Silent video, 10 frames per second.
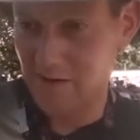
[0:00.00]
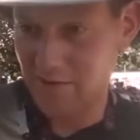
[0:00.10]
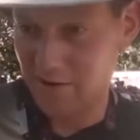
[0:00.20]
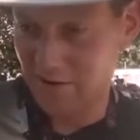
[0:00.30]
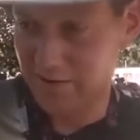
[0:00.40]
out
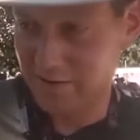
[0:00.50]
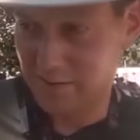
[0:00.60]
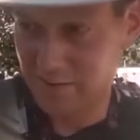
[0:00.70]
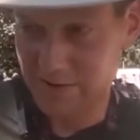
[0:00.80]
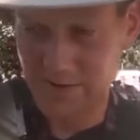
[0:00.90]
of a glass. You'd
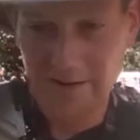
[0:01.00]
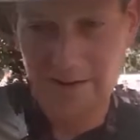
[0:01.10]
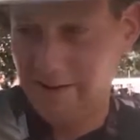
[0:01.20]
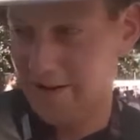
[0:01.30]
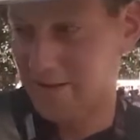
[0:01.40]
have been,
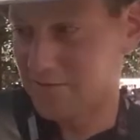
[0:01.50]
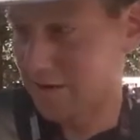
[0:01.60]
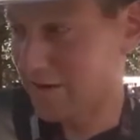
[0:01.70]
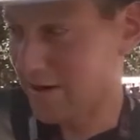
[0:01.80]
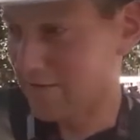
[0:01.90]
you know,
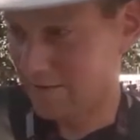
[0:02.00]
drinking out